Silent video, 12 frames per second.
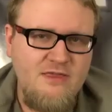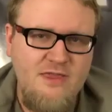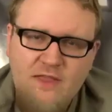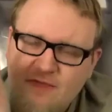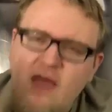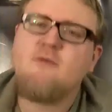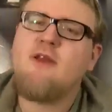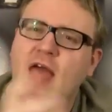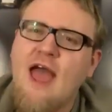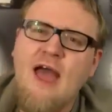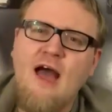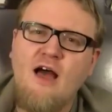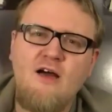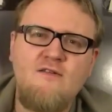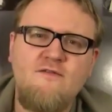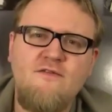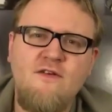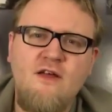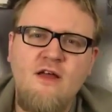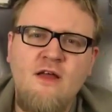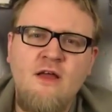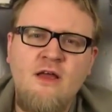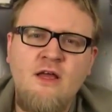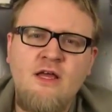that they would have
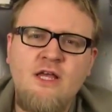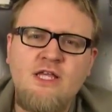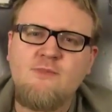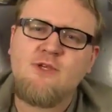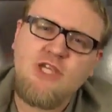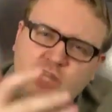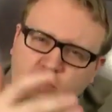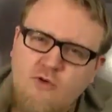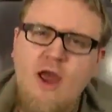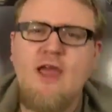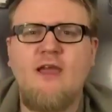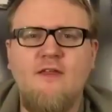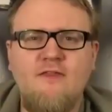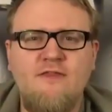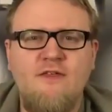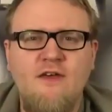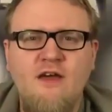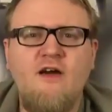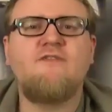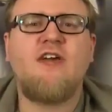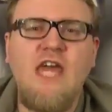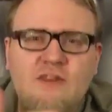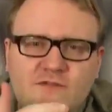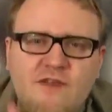some strength of
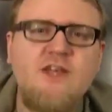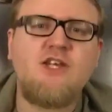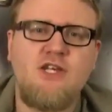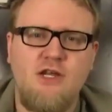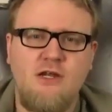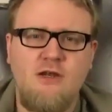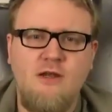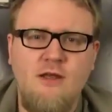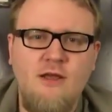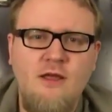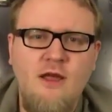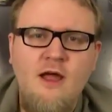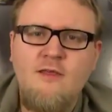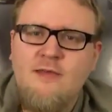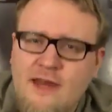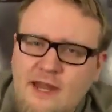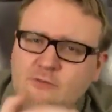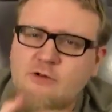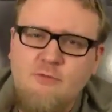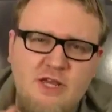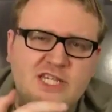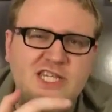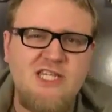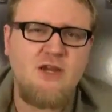conviction, that it would be
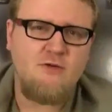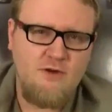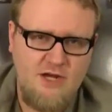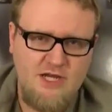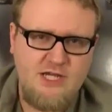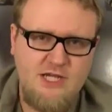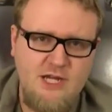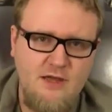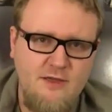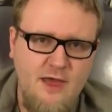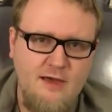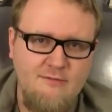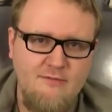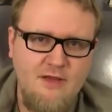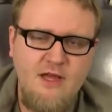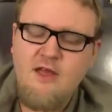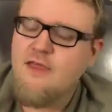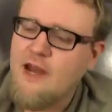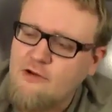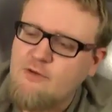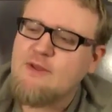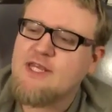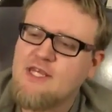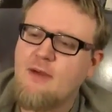serious to them, that it would
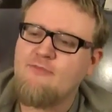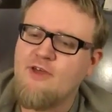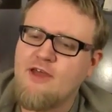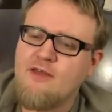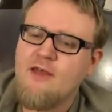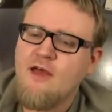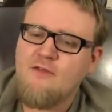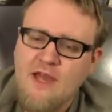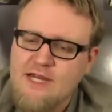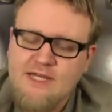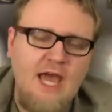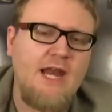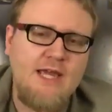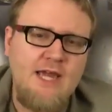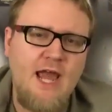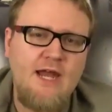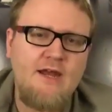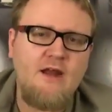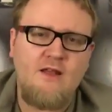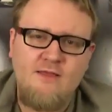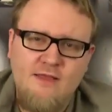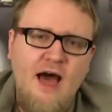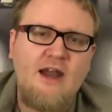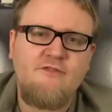be something they dedicated a
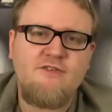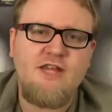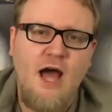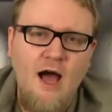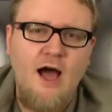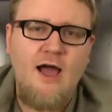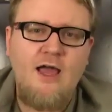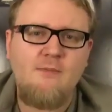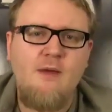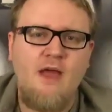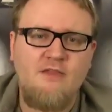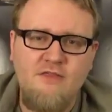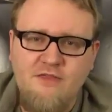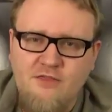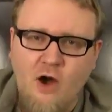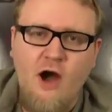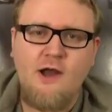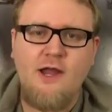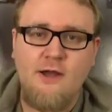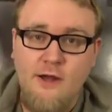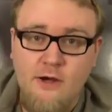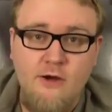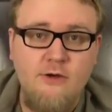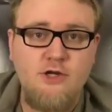lot of time and thought and
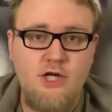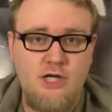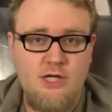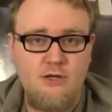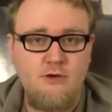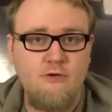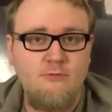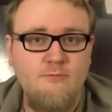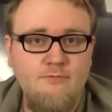energy to.